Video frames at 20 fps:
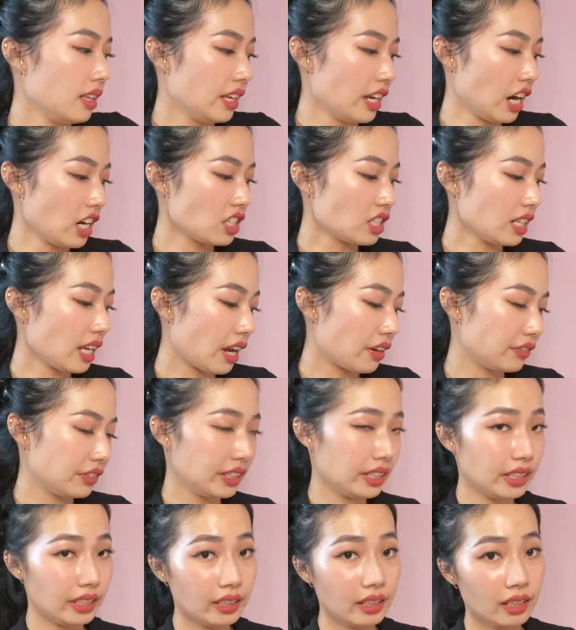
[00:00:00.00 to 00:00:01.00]
I feel I
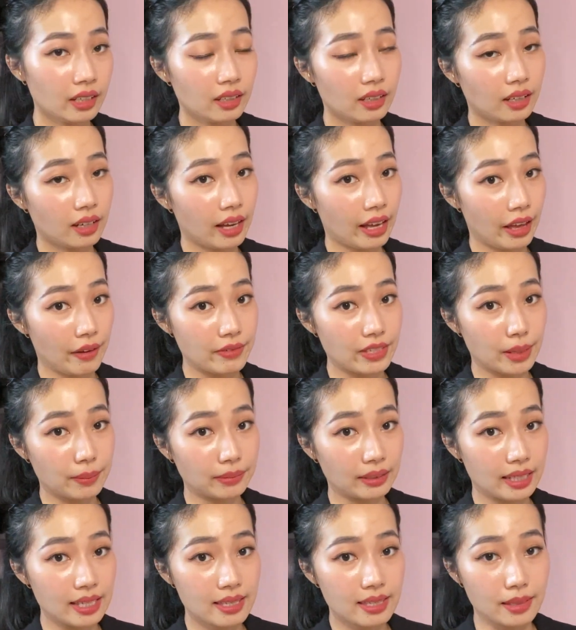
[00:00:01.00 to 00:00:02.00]
already have
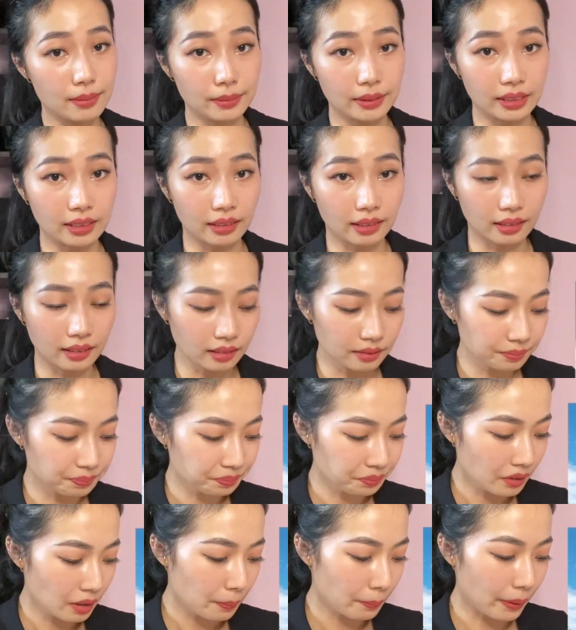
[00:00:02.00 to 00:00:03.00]
something similar,
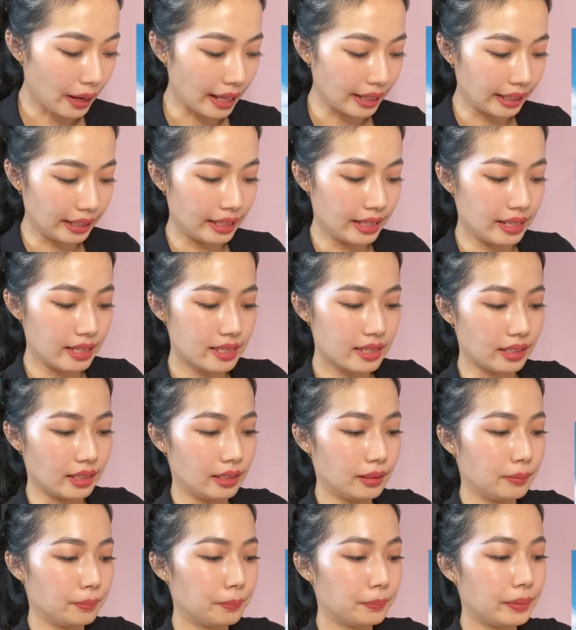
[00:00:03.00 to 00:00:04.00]
but it's
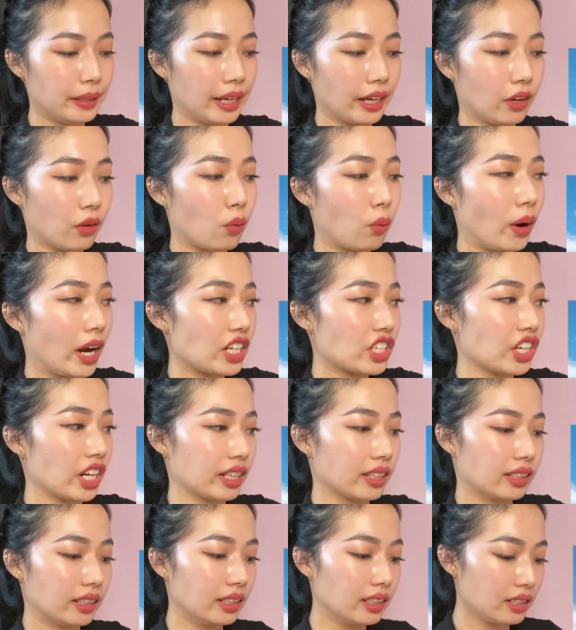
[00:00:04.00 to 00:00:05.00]
in black and white
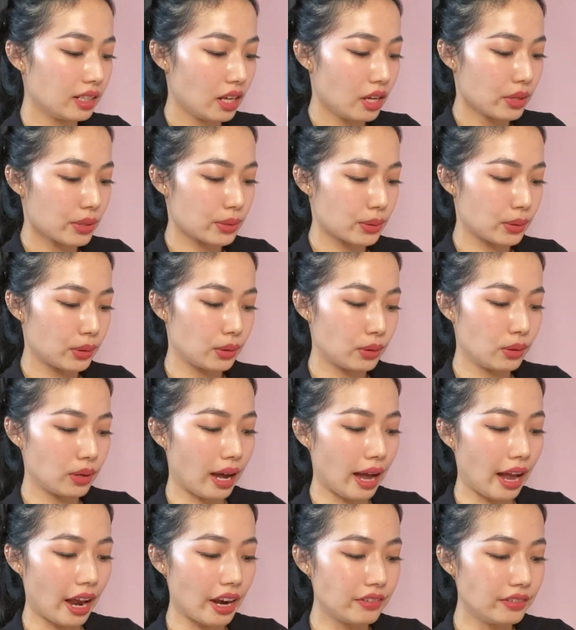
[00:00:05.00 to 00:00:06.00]
checkered.
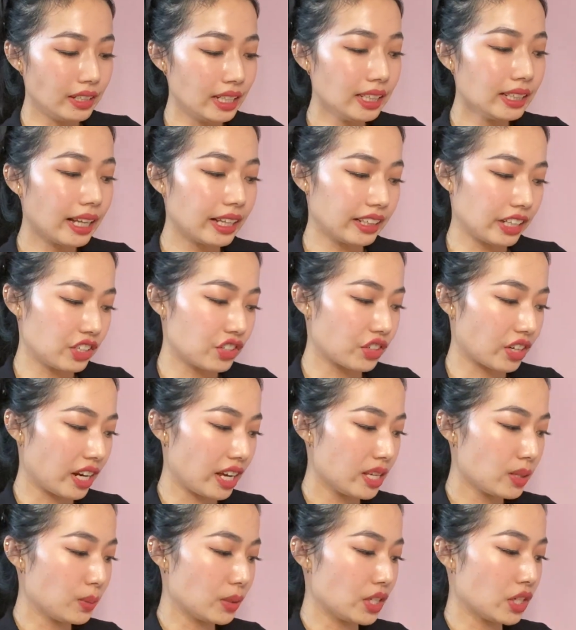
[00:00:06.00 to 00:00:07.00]
So I really like the
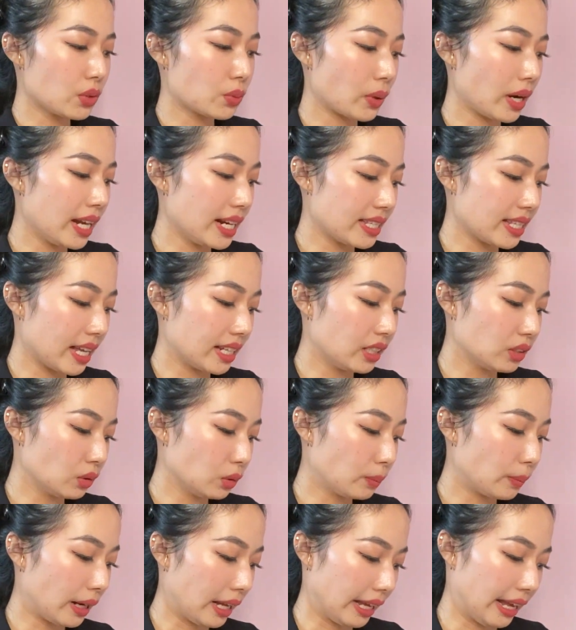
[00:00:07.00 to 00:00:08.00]
dress, which is why I decided to
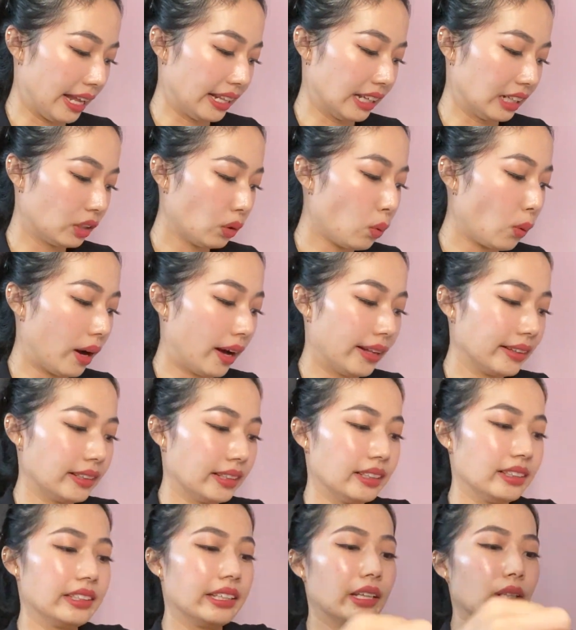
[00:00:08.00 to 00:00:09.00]
buy another one
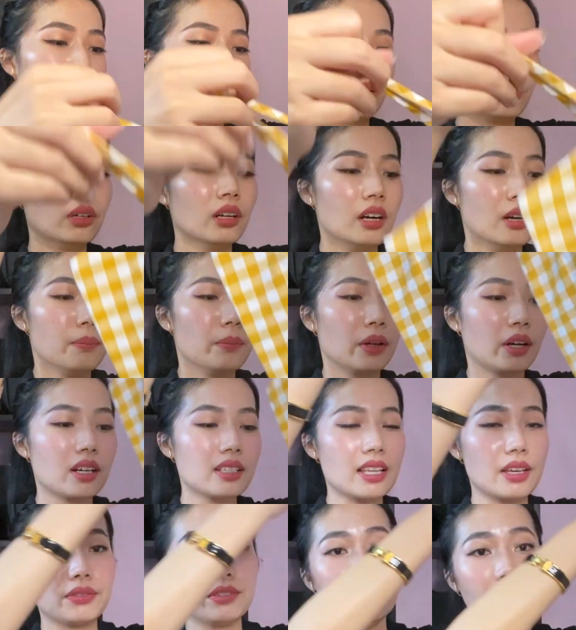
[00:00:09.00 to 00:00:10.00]
in yellow because
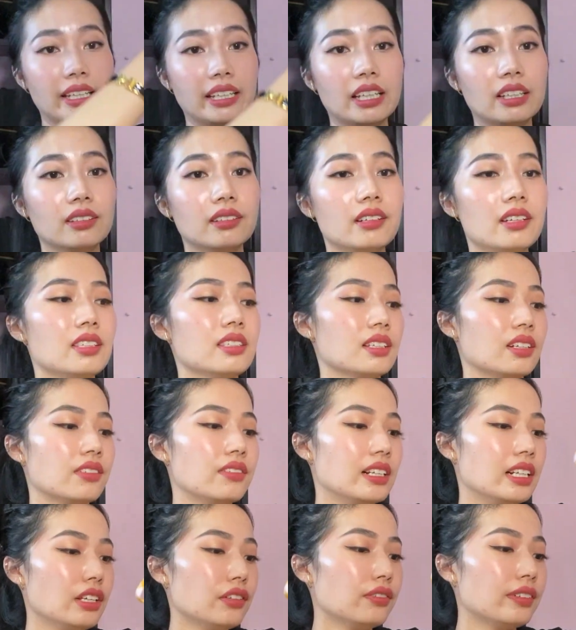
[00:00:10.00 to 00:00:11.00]
I feel that yellow is a
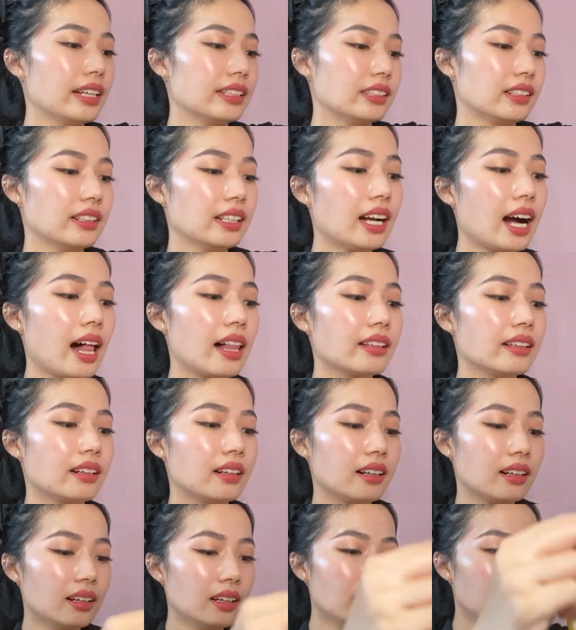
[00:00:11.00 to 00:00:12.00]
really flattering color.